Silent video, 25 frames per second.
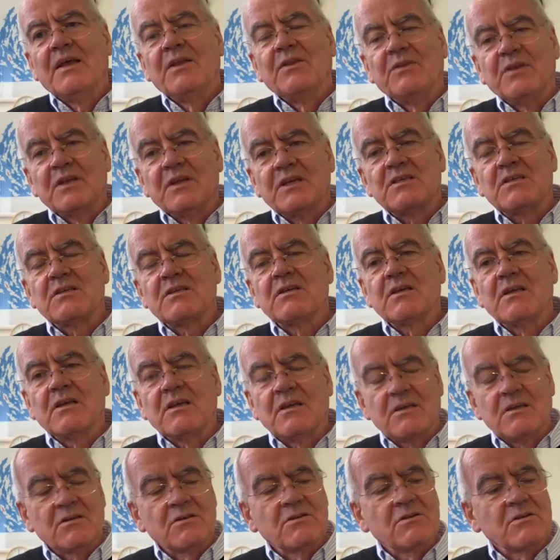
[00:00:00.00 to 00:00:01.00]
This
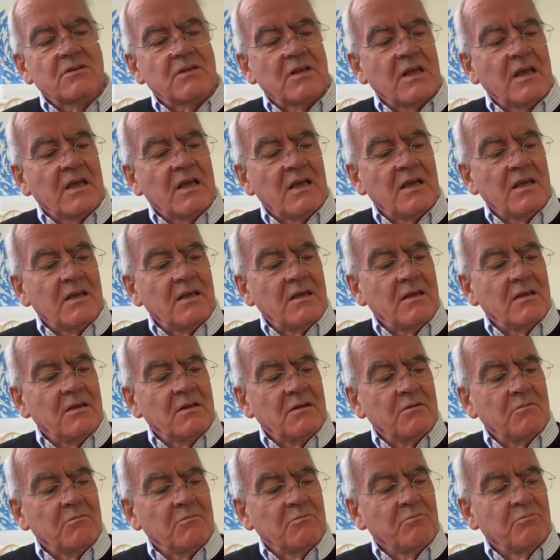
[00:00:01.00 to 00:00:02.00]
is
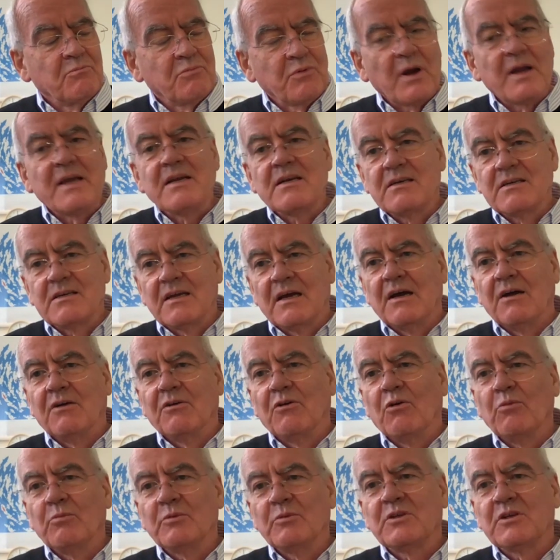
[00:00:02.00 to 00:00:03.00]
a breakdown,
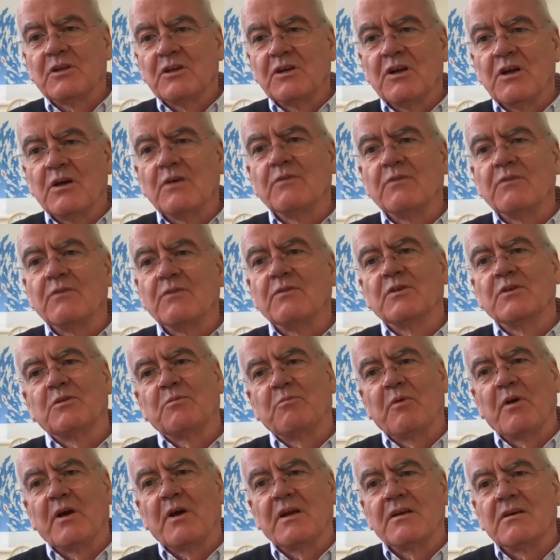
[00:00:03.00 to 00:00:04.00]
almost a nervous
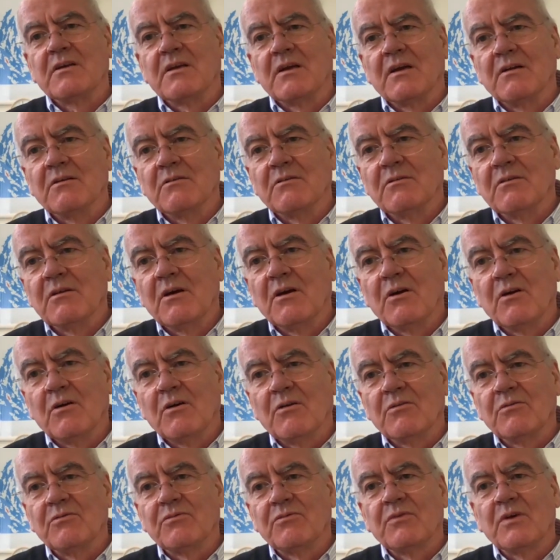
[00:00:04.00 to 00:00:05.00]
breakdown
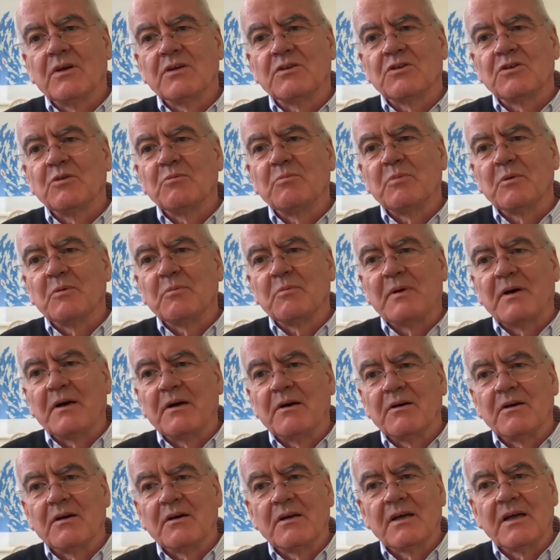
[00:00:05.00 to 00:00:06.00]
of a superpower,